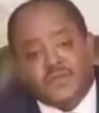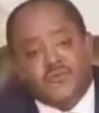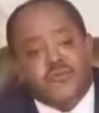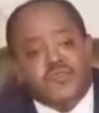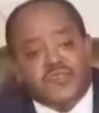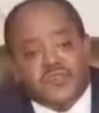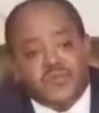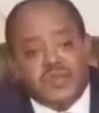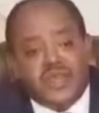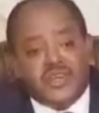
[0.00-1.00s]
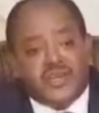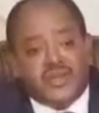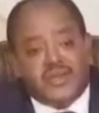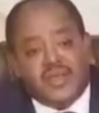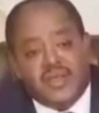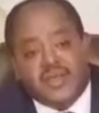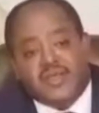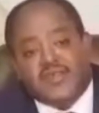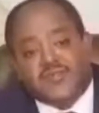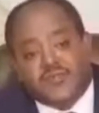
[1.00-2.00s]
to discrimination,
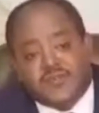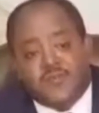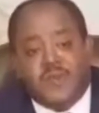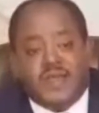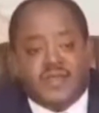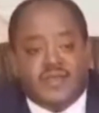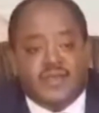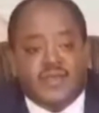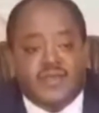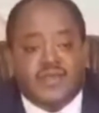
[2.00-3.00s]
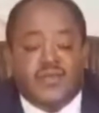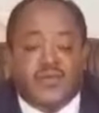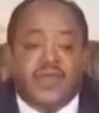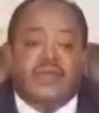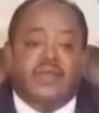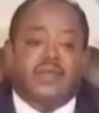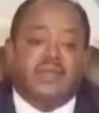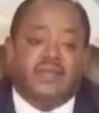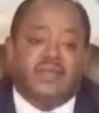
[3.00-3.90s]
disrespect, greed,